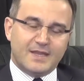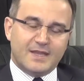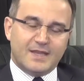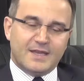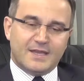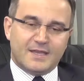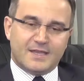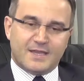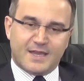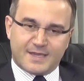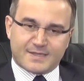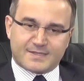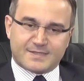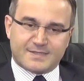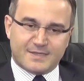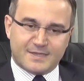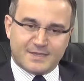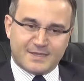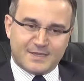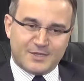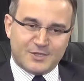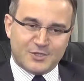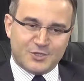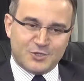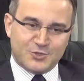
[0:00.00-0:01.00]
Yes,
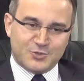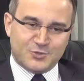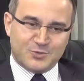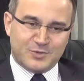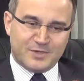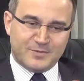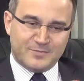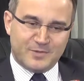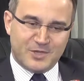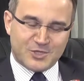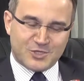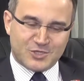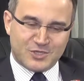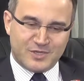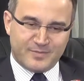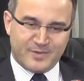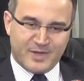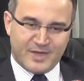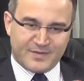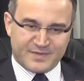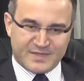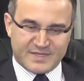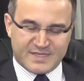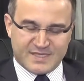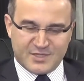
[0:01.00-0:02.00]
you mentioned
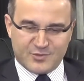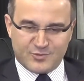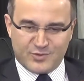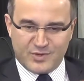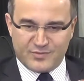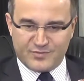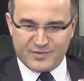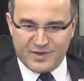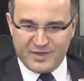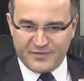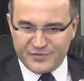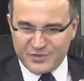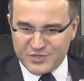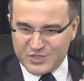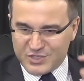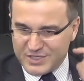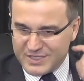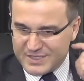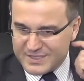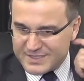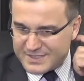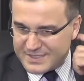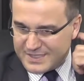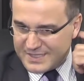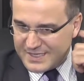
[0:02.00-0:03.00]
about the Syrian
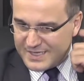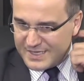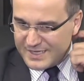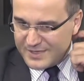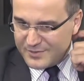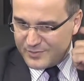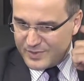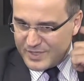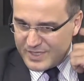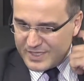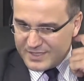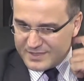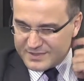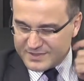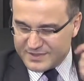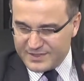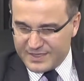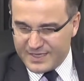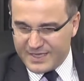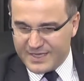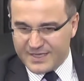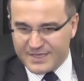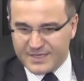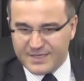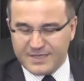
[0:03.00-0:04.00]
refugees. Yeah,
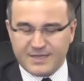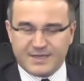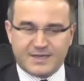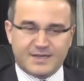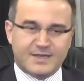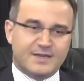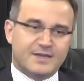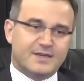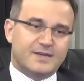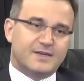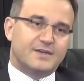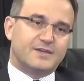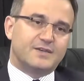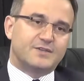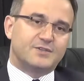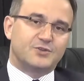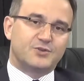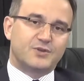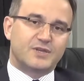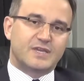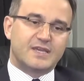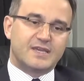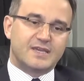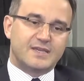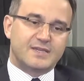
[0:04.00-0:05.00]
today
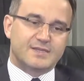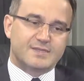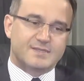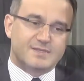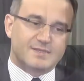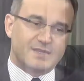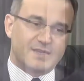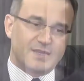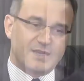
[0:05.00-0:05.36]
Turkey is the